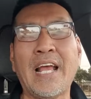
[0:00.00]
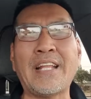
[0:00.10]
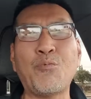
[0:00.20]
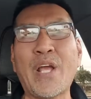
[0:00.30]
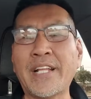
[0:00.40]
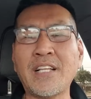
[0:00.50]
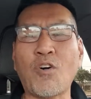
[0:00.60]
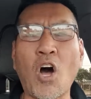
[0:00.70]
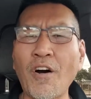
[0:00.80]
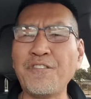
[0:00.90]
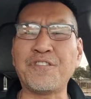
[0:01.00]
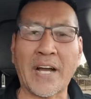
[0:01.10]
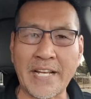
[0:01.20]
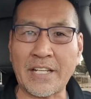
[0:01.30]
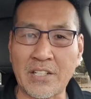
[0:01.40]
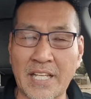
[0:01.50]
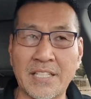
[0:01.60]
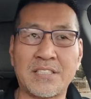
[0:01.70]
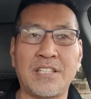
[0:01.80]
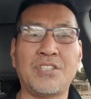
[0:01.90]
and we end up all fighting
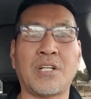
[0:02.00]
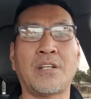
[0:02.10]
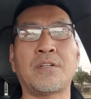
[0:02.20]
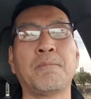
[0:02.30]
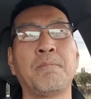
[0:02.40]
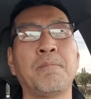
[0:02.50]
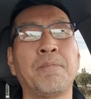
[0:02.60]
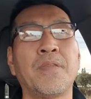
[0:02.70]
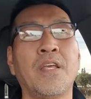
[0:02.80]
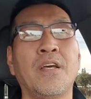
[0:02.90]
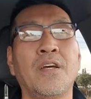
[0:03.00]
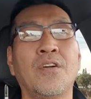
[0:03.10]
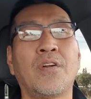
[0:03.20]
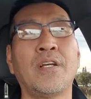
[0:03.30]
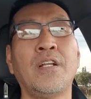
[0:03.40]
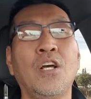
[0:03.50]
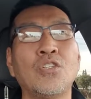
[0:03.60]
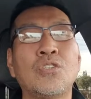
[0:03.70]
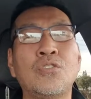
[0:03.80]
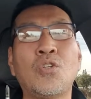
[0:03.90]
against each other right
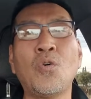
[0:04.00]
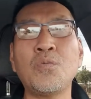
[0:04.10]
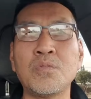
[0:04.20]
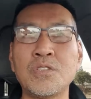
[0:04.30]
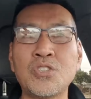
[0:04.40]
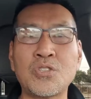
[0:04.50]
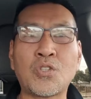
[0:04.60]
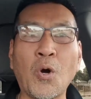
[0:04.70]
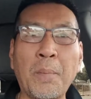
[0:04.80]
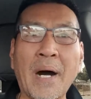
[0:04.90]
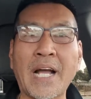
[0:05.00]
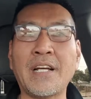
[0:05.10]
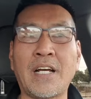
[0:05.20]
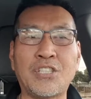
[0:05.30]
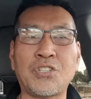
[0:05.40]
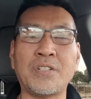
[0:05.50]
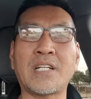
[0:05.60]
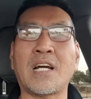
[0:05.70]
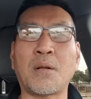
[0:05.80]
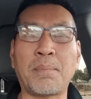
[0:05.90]
don't just go by a certain
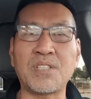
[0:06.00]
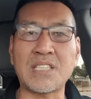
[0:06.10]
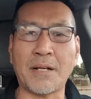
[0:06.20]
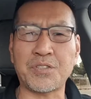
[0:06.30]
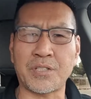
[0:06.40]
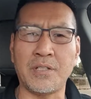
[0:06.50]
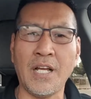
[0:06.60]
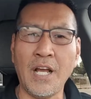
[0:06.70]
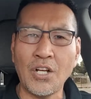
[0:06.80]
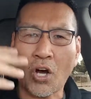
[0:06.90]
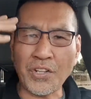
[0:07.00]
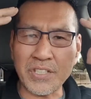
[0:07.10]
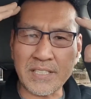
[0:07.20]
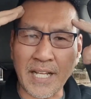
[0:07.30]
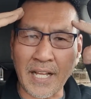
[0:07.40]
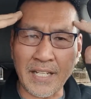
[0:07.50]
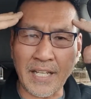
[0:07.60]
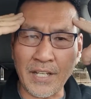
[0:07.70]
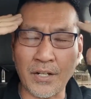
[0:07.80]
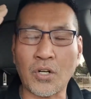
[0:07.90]
kind of perception understand
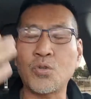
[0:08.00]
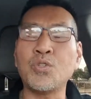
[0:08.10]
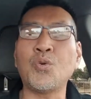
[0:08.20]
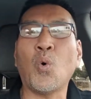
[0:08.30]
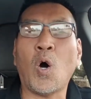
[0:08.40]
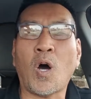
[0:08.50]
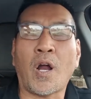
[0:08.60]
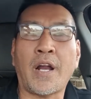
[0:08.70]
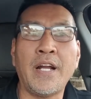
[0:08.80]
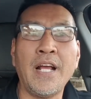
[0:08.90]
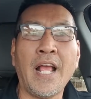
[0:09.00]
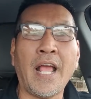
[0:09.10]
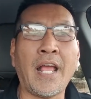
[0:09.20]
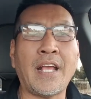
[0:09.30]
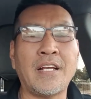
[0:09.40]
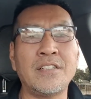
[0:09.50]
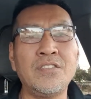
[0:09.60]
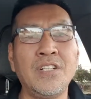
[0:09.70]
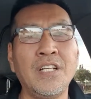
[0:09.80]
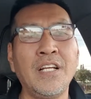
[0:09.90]
here who you are
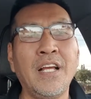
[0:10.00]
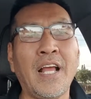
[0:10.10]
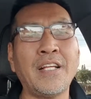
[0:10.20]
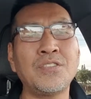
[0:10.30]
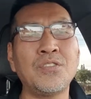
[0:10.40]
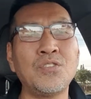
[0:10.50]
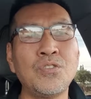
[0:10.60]
and and